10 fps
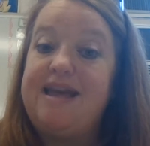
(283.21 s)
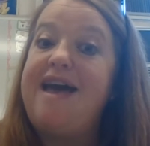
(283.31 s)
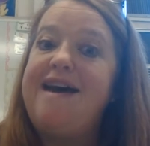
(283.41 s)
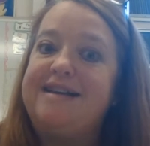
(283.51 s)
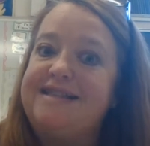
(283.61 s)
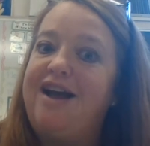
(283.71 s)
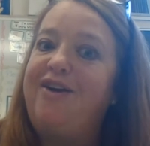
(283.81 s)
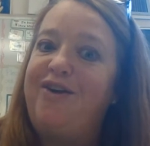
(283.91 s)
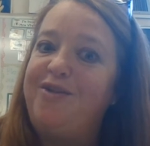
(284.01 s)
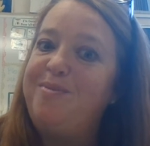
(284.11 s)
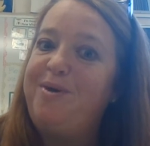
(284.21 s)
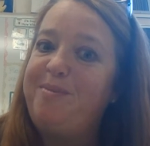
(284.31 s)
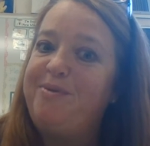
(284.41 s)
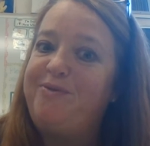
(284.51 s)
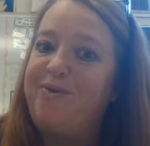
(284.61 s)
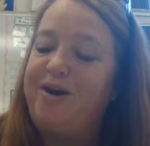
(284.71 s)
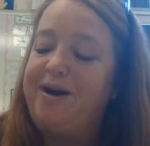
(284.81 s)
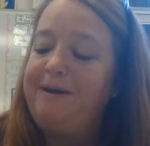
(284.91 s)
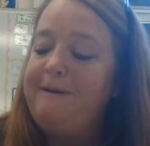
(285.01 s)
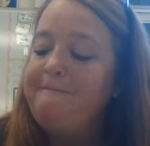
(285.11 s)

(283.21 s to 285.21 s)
that has not heard the book before.